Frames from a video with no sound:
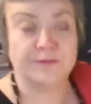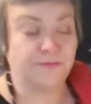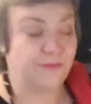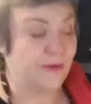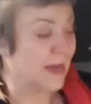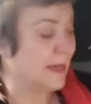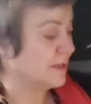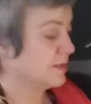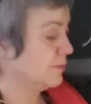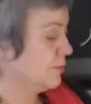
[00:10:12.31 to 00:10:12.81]

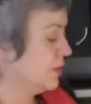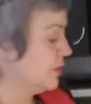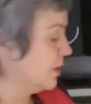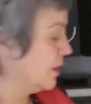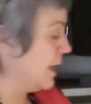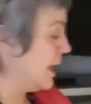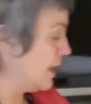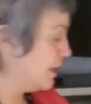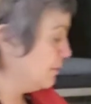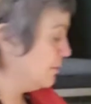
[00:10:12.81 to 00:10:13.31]
fats, which are
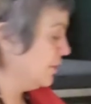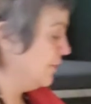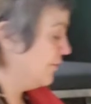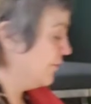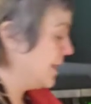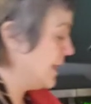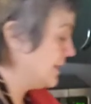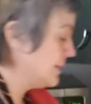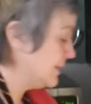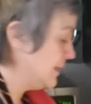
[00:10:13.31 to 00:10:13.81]
animal
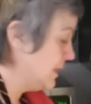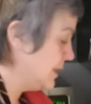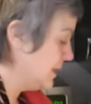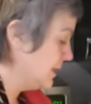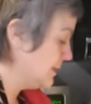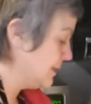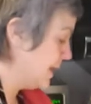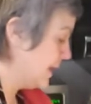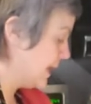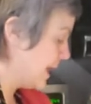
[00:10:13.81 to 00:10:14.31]
fats and
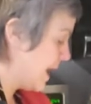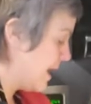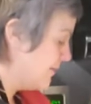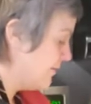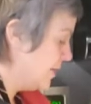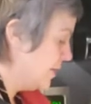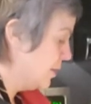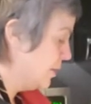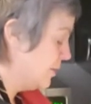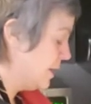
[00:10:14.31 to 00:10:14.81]
things like
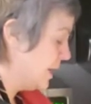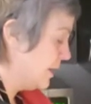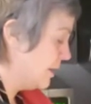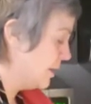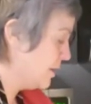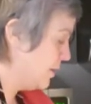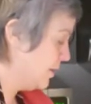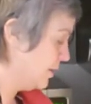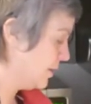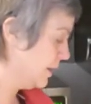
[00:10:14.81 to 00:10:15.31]
avo and
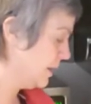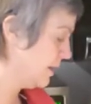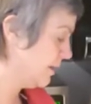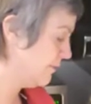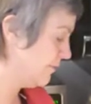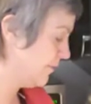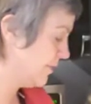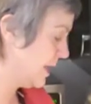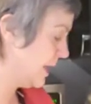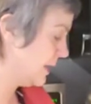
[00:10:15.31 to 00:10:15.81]
coconut
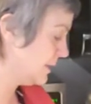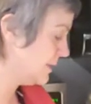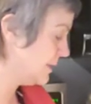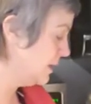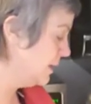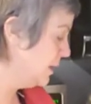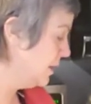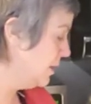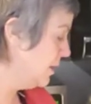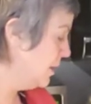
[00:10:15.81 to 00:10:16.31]
fat.
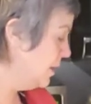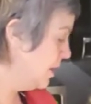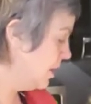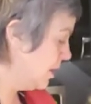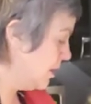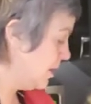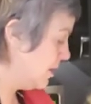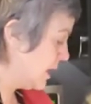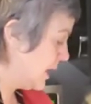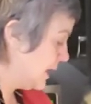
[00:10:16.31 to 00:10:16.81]

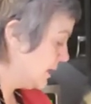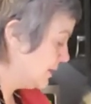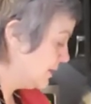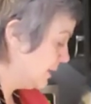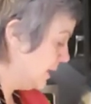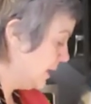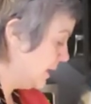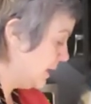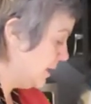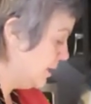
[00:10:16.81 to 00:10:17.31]
All right,
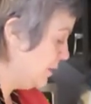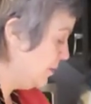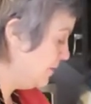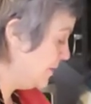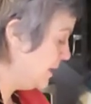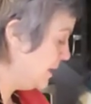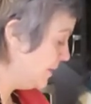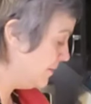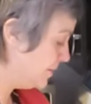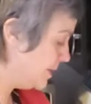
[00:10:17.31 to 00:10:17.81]
so I'm going to
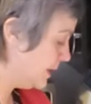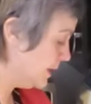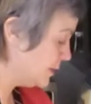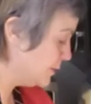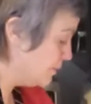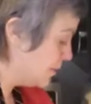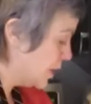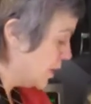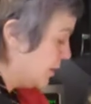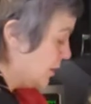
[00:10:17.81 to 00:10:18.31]
open up the
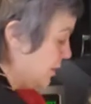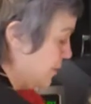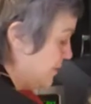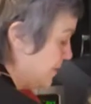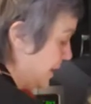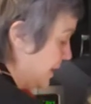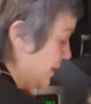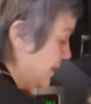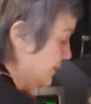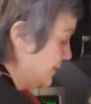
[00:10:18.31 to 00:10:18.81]
Bardo
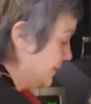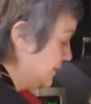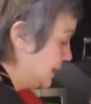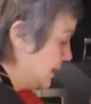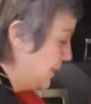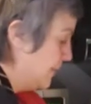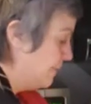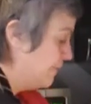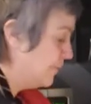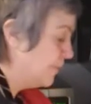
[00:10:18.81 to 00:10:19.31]
beefs.
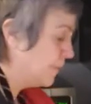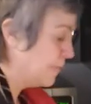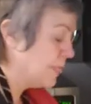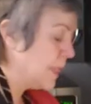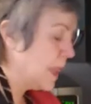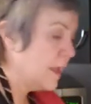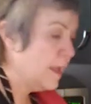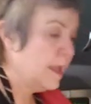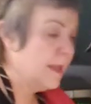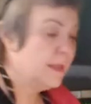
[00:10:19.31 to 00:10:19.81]

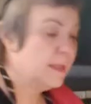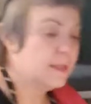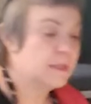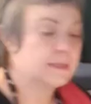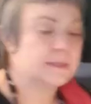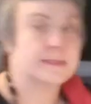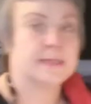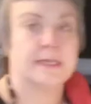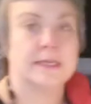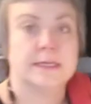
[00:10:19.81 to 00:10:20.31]

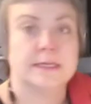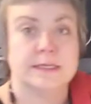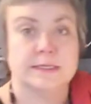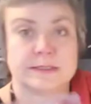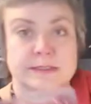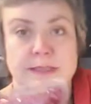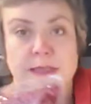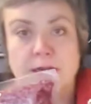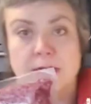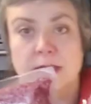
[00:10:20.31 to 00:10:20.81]
This
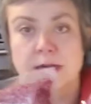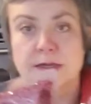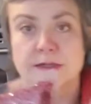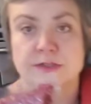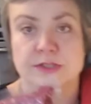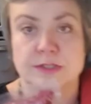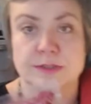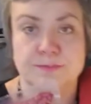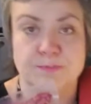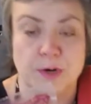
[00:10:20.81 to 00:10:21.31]
is uh,
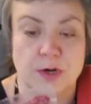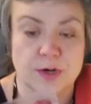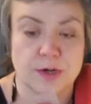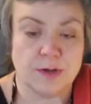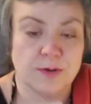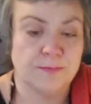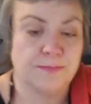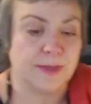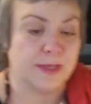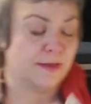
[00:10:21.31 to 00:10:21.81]
just
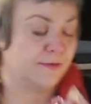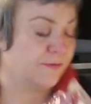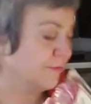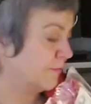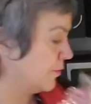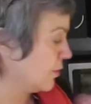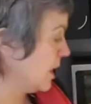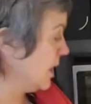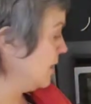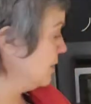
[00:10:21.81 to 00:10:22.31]
Bardo beef,
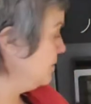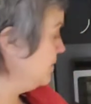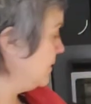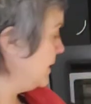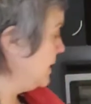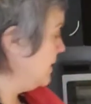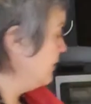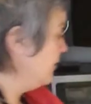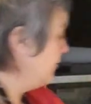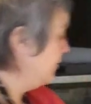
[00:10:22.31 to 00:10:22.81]
ground
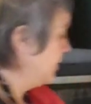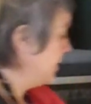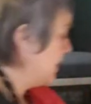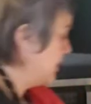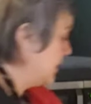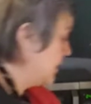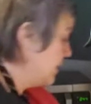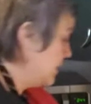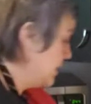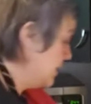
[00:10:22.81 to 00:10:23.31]
beef
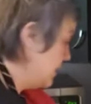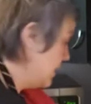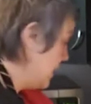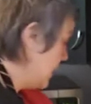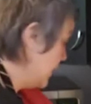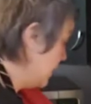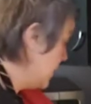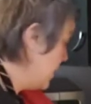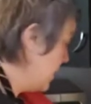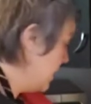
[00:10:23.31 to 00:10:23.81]
that uh,
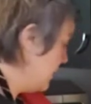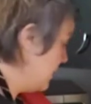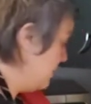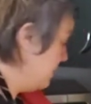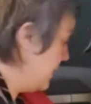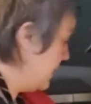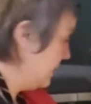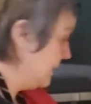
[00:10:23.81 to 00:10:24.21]
I got in my